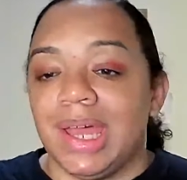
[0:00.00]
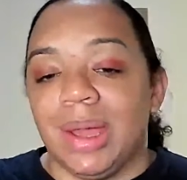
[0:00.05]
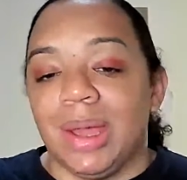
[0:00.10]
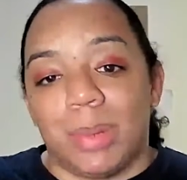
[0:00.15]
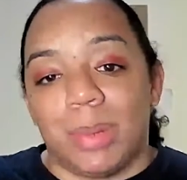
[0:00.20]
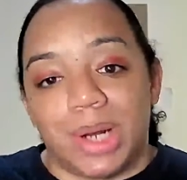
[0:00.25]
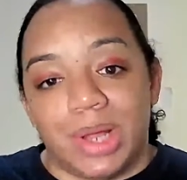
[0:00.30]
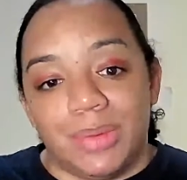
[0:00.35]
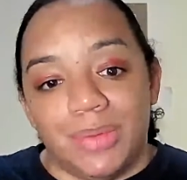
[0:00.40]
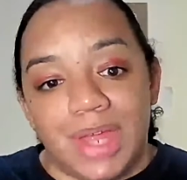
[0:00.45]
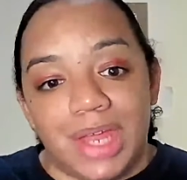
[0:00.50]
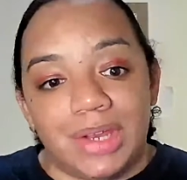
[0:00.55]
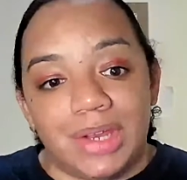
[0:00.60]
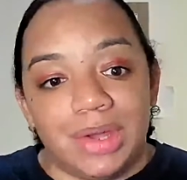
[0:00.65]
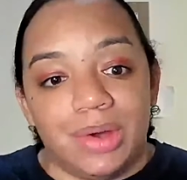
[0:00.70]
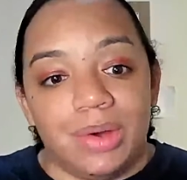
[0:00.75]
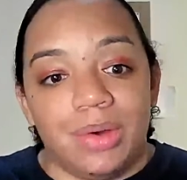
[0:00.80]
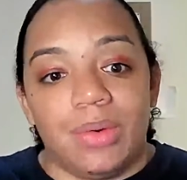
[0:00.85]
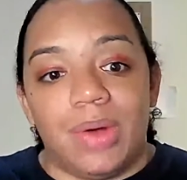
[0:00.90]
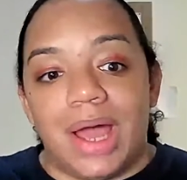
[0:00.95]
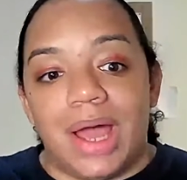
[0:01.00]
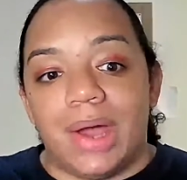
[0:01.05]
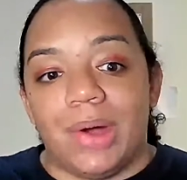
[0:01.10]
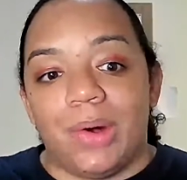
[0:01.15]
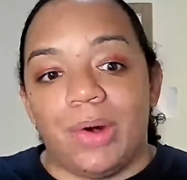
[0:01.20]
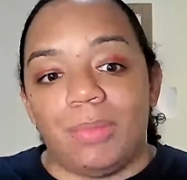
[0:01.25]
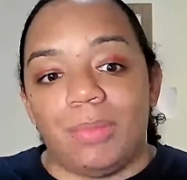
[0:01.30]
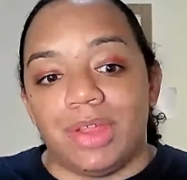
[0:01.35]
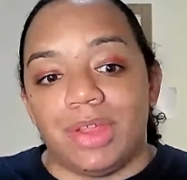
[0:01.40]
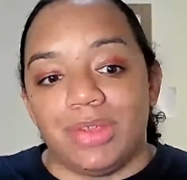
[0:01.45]
but on that note, I
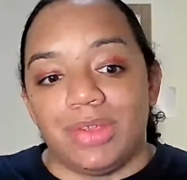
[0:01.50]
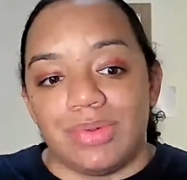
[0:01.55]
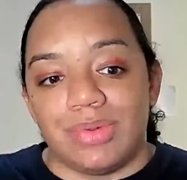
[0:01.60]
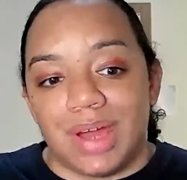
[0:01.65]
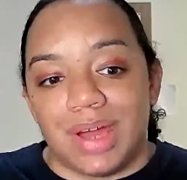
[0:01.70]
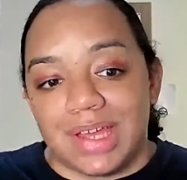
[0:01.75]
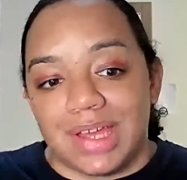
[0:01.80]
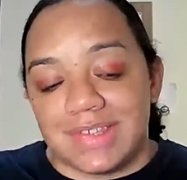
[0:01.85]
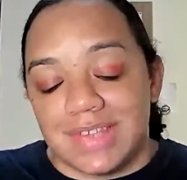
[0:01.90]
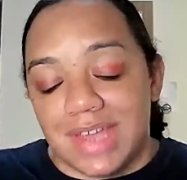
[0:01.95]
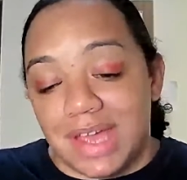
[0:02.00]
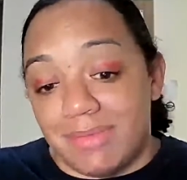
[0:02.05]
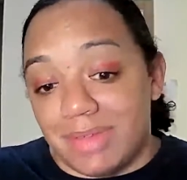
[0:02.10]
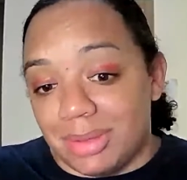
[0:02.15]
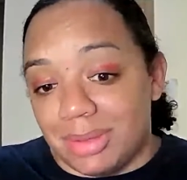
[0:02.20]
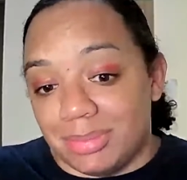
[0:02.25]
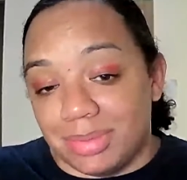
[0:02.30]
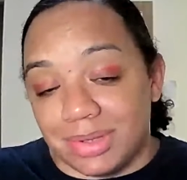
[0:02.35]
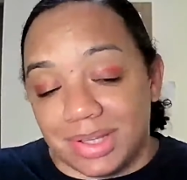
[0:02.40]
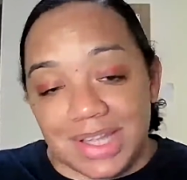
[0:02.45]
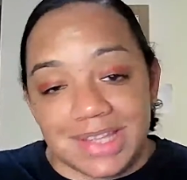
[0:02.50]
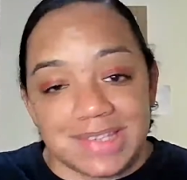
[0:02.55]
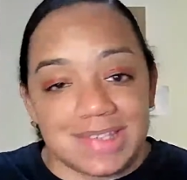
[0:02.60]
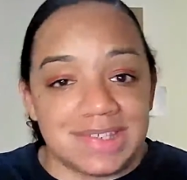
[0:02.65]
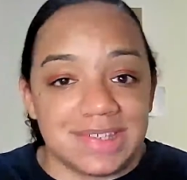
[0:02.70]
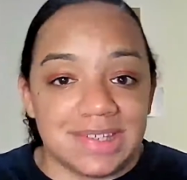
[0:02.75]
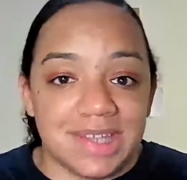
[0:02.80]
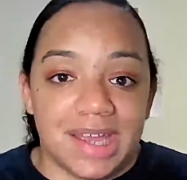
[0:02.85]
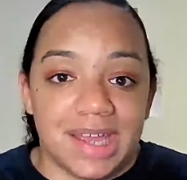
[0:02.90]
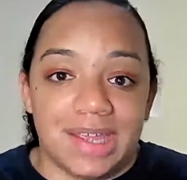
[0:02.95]
hope that you guys have a
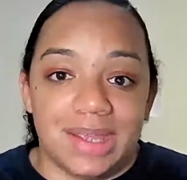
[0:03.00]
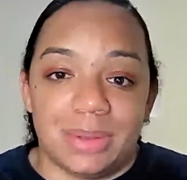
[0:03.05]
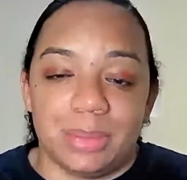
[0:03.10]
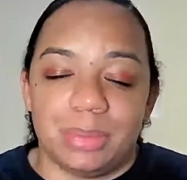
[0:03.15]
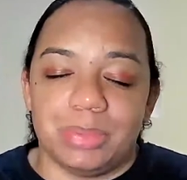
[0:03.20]
blessed night.